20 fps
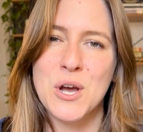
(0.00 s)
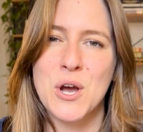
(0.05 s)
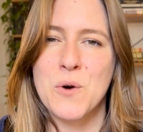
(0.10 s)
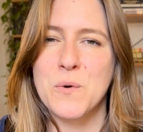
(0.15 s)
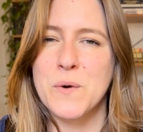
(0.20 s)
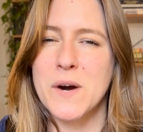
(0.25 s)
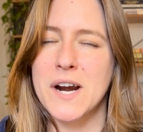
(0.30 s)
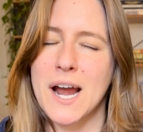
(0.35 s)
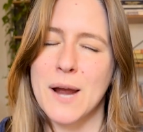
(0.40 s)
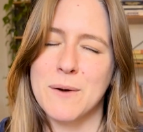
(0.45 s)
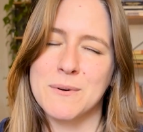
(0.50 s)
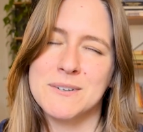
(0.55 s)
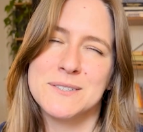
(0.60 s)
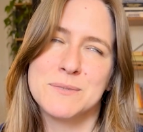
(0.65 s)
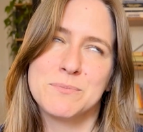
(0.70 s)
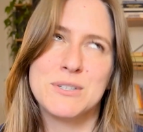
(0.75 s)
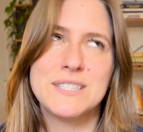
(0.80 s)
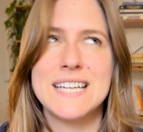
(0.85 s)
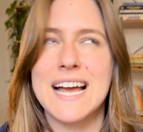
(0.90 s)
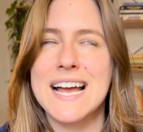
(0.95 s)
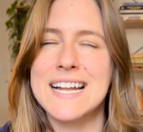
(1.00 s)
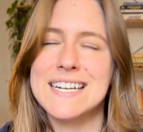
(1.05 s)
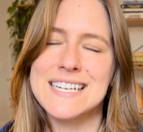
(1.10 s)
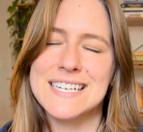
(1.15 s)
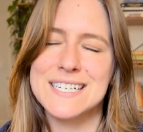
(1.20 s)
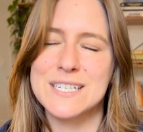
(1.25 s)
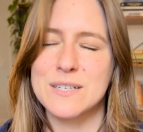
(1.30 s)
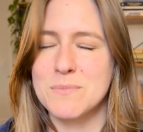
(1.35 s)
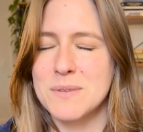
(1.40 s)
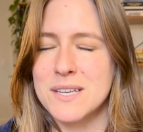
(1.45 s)
where I was
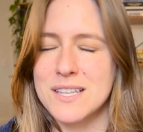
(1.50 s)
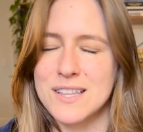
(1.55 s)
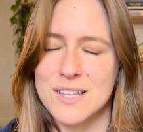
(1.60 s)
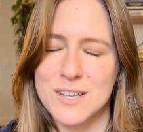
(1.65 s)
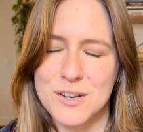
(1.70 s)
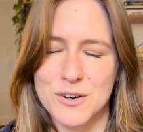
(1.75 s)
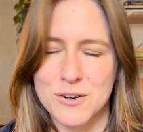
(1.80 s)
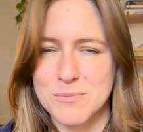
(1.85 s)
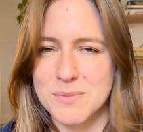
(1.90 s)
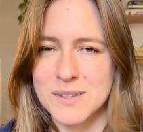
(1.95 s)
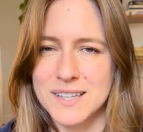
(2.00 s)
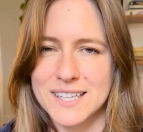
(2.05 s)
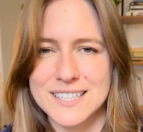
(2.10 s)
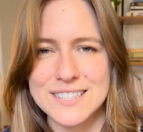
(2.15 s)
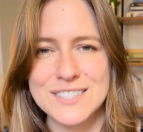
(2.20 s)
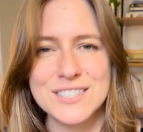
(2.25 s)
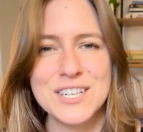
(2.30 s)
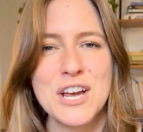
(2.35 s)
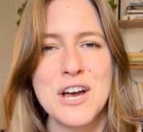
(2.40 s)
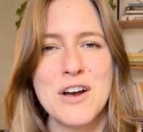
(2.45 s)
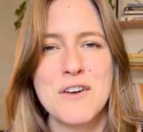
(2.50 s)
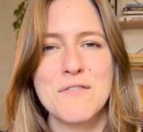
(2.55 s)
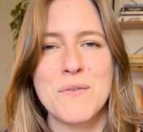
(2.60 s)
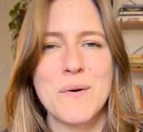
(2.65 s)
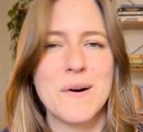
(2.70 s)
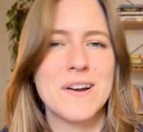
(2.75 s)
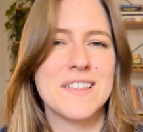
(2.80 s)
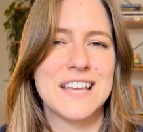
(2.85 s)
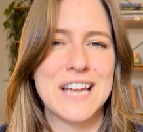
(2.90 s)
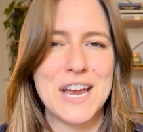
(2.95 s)
pretending to be the herbalist
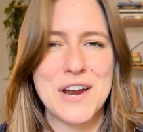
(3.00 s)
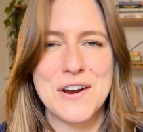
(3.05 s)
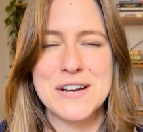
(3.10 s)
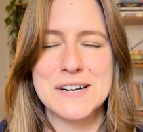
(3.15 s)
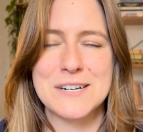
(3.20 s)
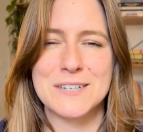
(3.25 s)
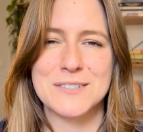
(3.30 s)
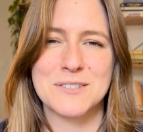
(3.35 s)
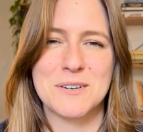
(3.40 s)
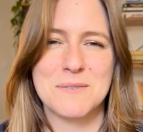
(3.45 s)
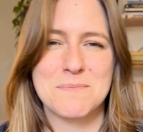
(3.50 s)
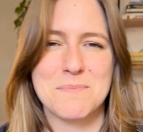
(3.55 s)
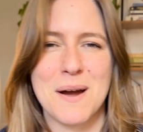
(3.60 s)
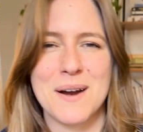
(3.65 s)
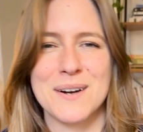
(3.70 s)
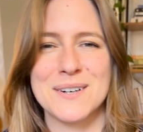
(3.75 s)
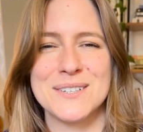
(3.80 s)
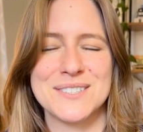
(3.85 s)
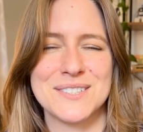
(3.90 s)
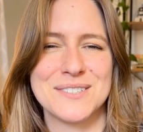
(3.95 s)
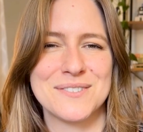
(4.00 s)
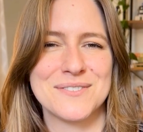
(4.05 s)
for the characters on Parks and